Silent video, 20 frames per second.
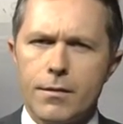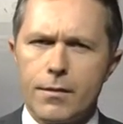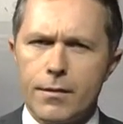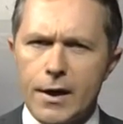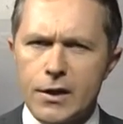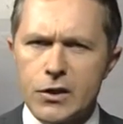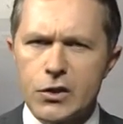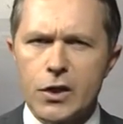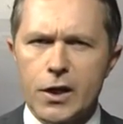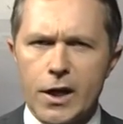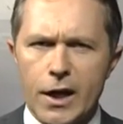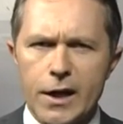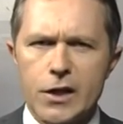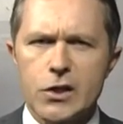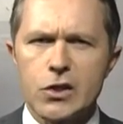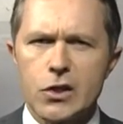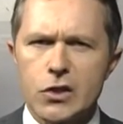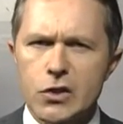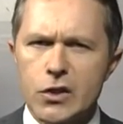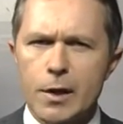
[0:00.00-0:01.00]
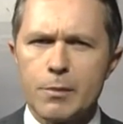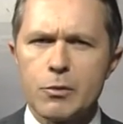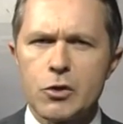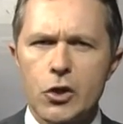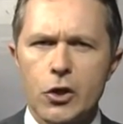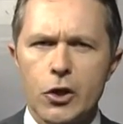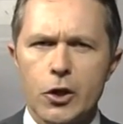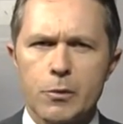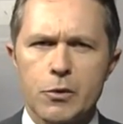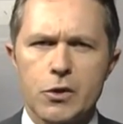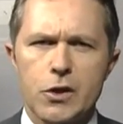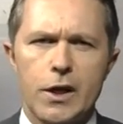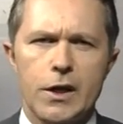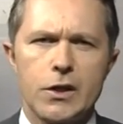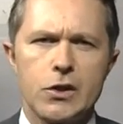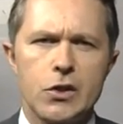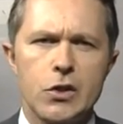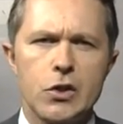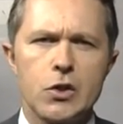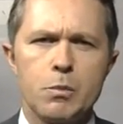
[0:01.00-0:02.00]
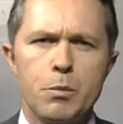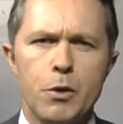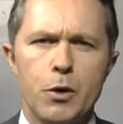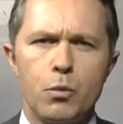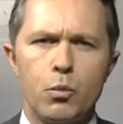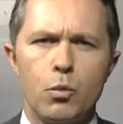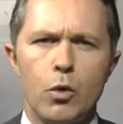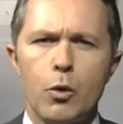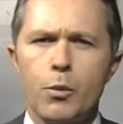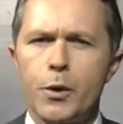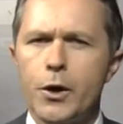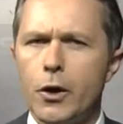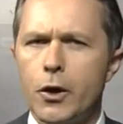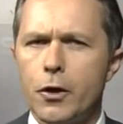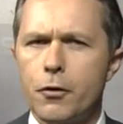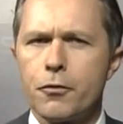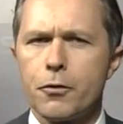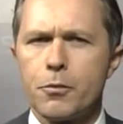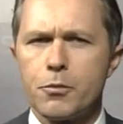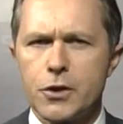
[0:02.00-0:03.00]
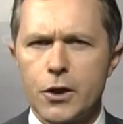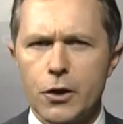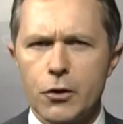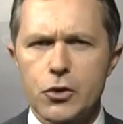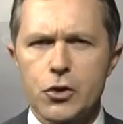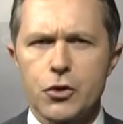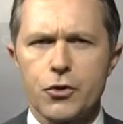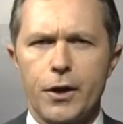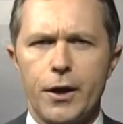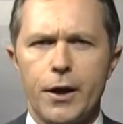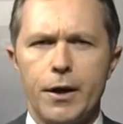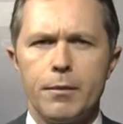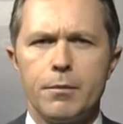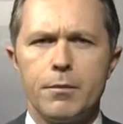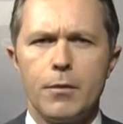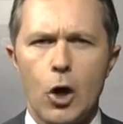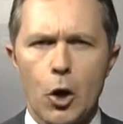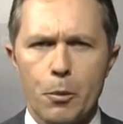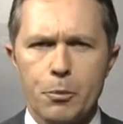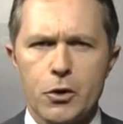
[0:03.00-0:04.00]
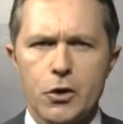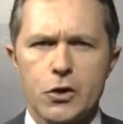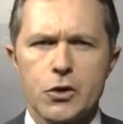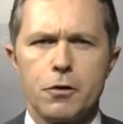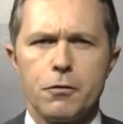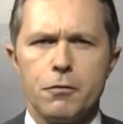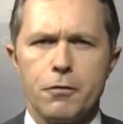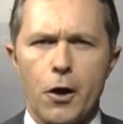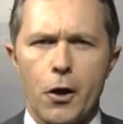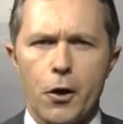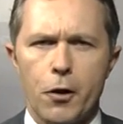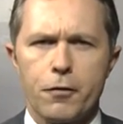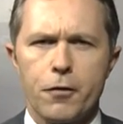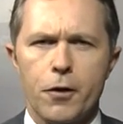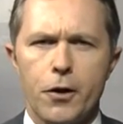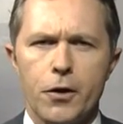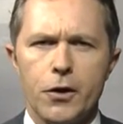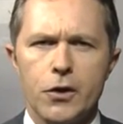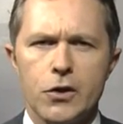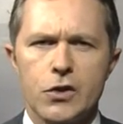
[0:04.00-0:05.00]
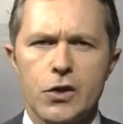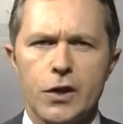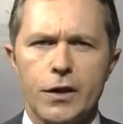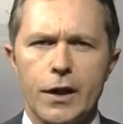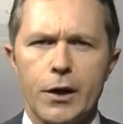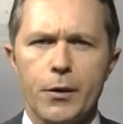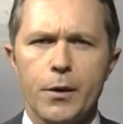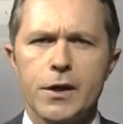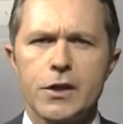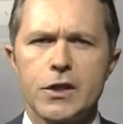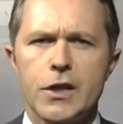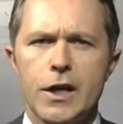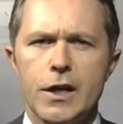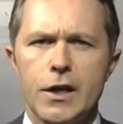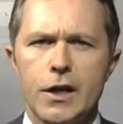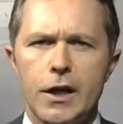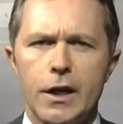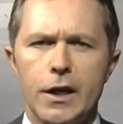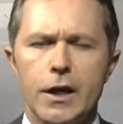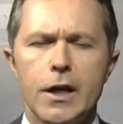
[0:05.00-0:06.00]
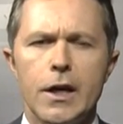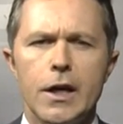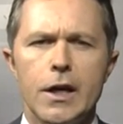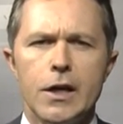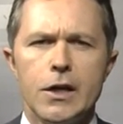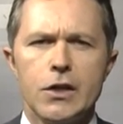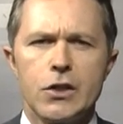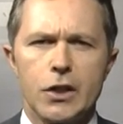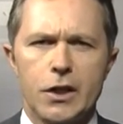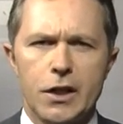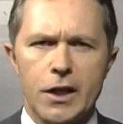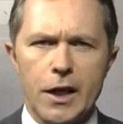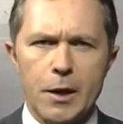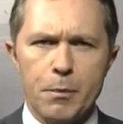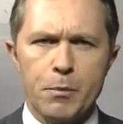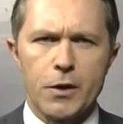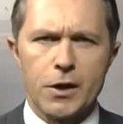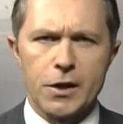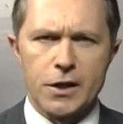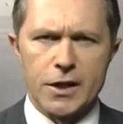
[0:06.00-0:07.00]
That's the case in some circumstances, but what we heard from Telstra, Optus and Vodafone is that they're intending to keep the